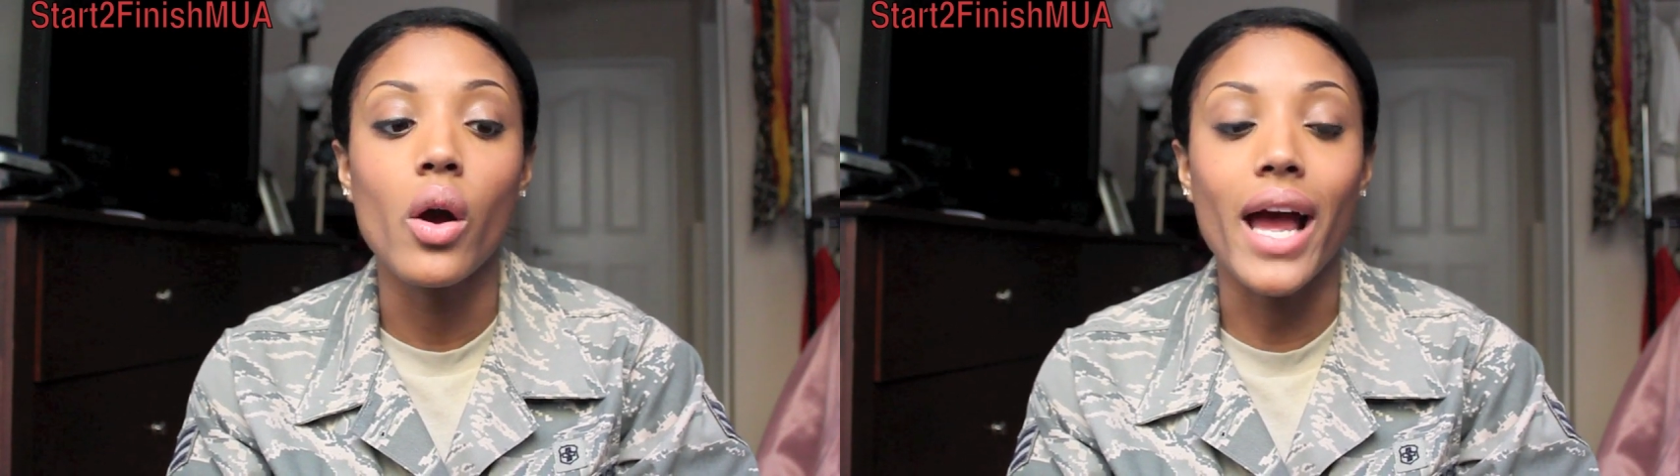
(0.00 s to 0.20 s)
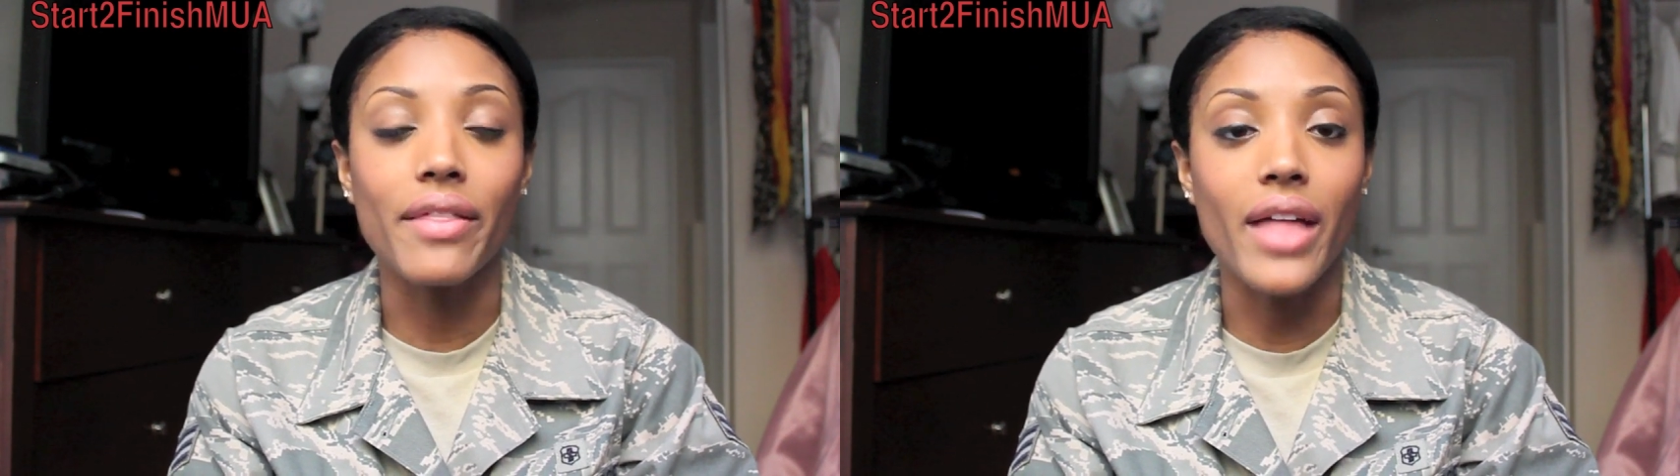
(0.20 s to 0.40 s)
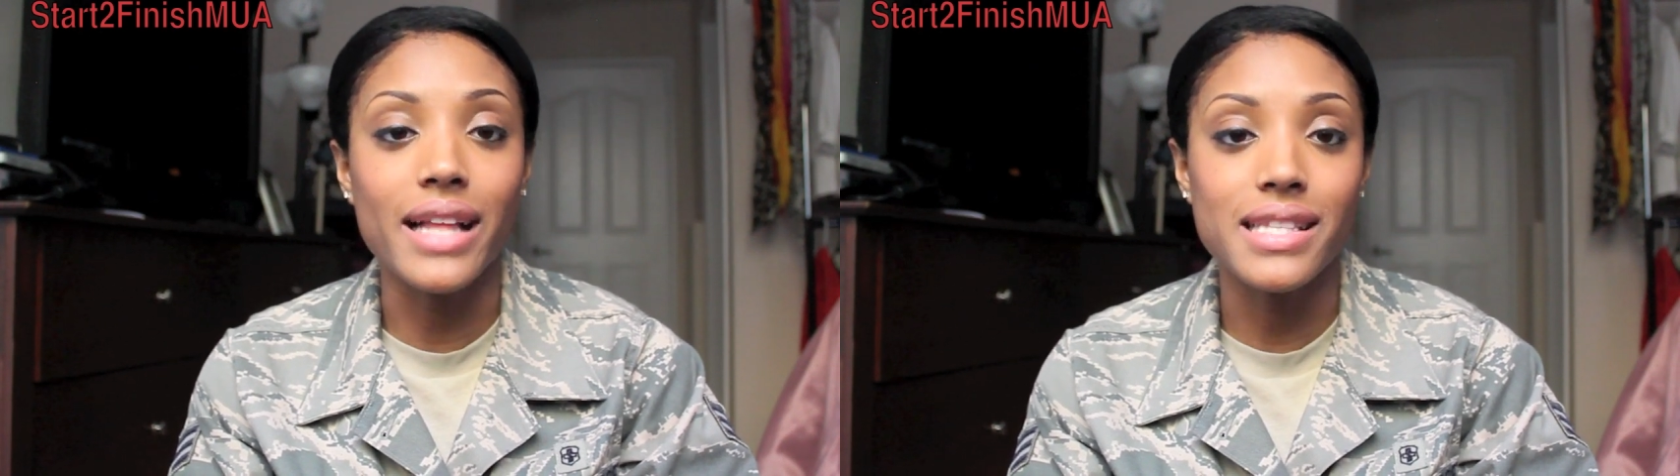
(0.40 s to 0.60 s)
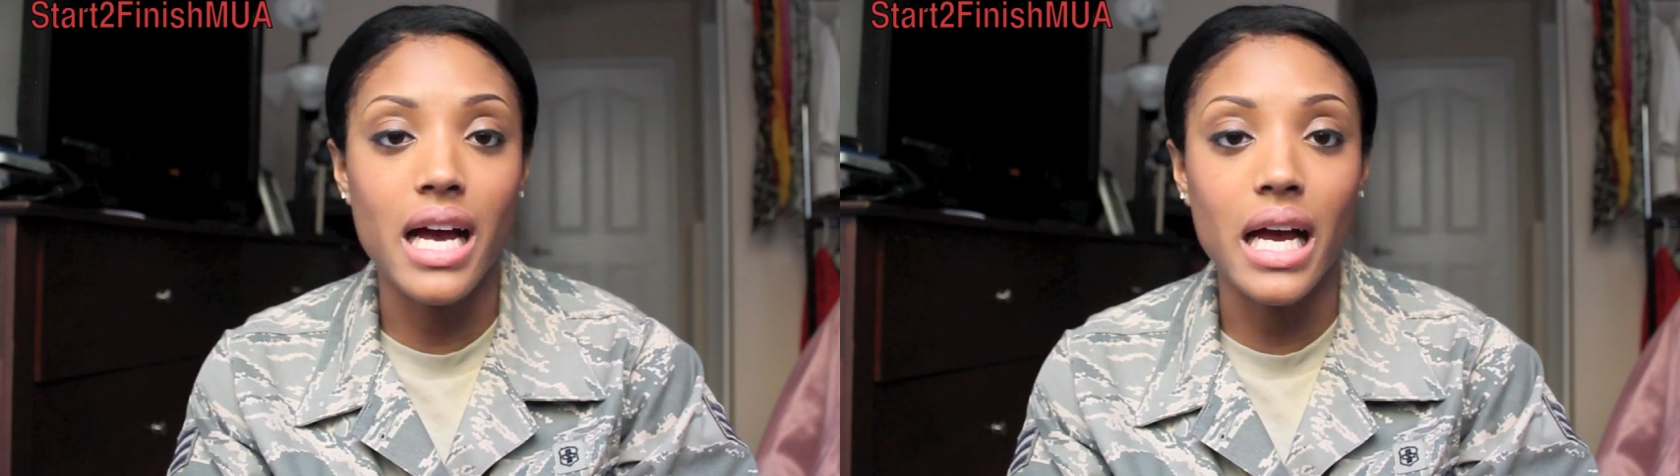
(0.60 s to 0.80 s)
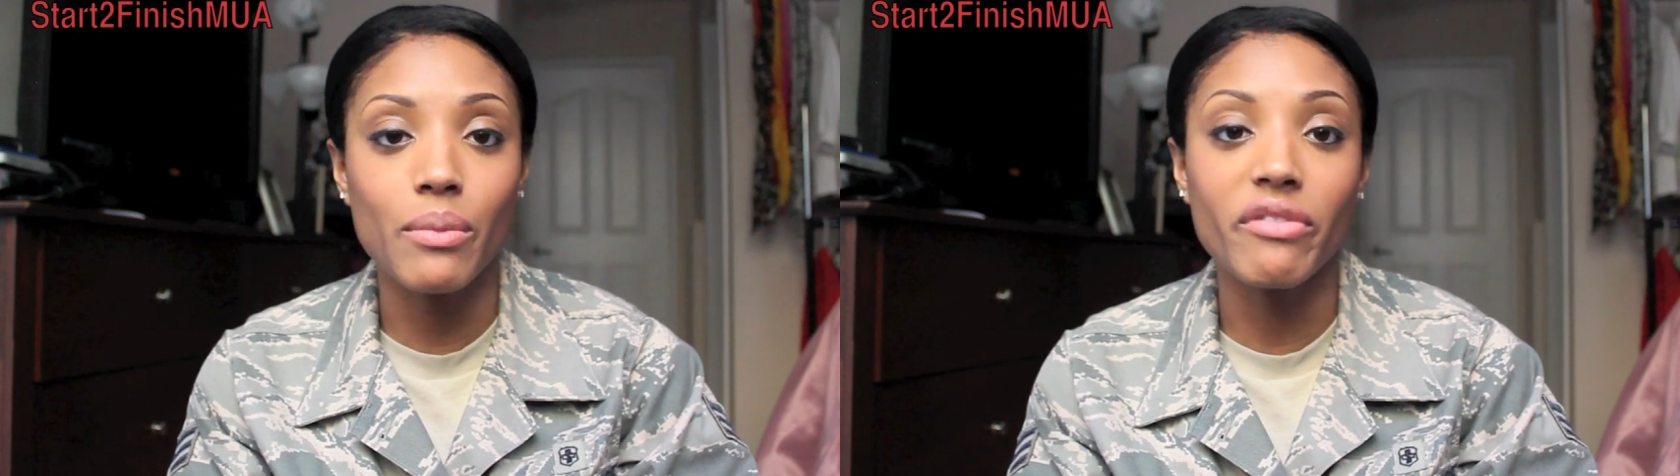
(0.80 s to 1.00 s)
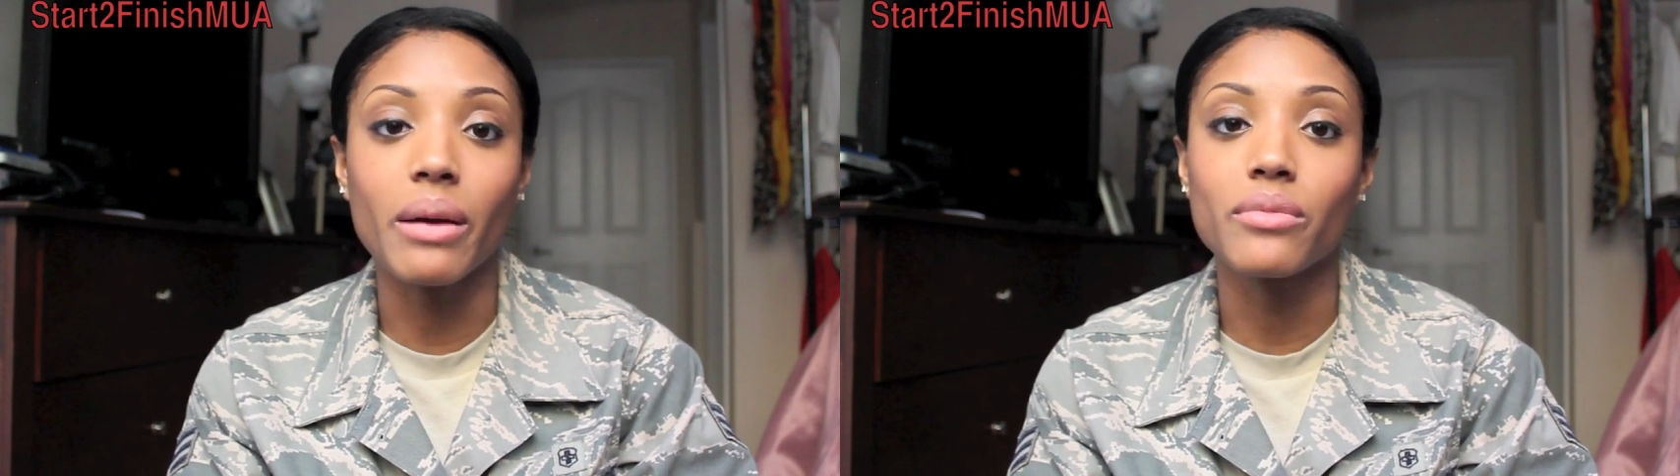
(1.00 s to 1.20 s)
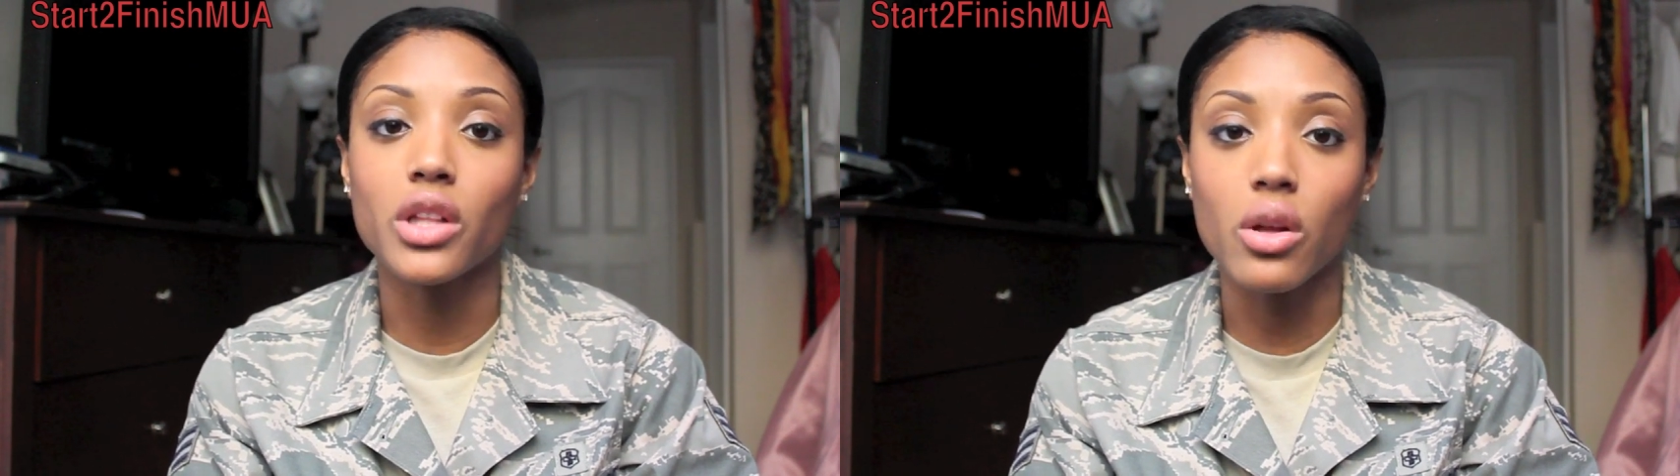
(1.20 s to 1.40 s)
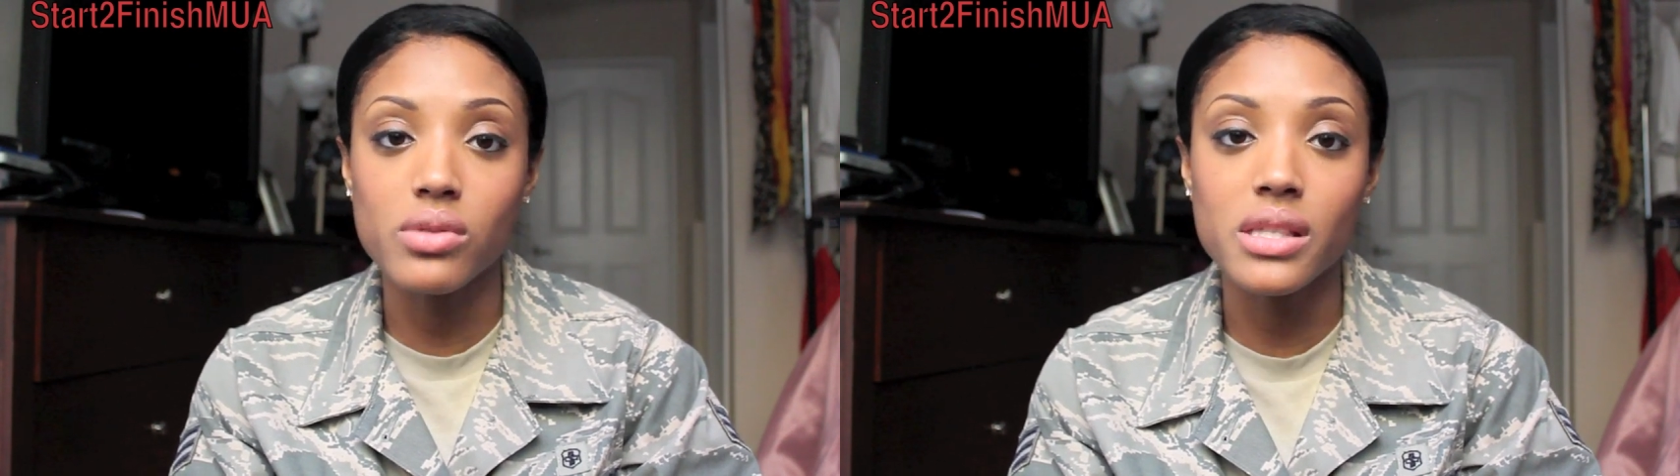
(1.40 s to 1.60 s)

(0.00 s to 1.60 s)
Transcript: at that time if I'm close